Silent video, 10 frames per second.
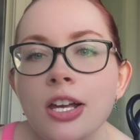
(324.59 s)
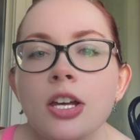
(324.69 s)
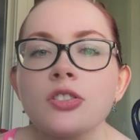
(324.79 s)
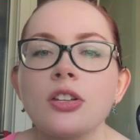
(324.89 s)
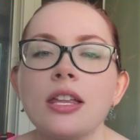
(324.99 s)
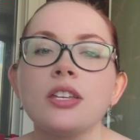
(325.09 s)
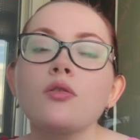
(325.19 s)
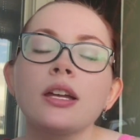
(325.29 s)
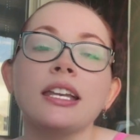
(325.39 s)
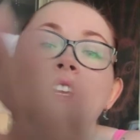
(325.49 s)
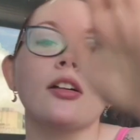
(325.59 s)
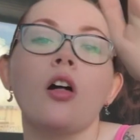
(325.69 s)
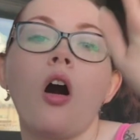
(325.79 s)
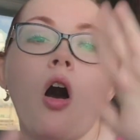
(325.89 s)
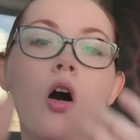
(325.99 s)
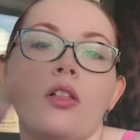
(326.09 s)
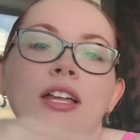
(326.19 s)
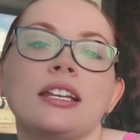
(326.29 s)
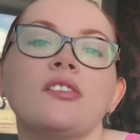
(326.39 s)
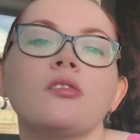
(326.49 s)
so that you can heal all
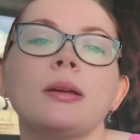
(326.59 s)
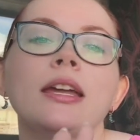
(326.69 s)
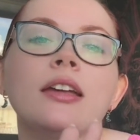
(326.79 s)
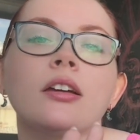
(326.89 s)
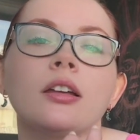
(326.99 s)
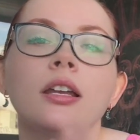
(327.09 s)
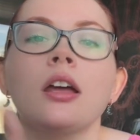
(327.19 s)
that needs to be healed,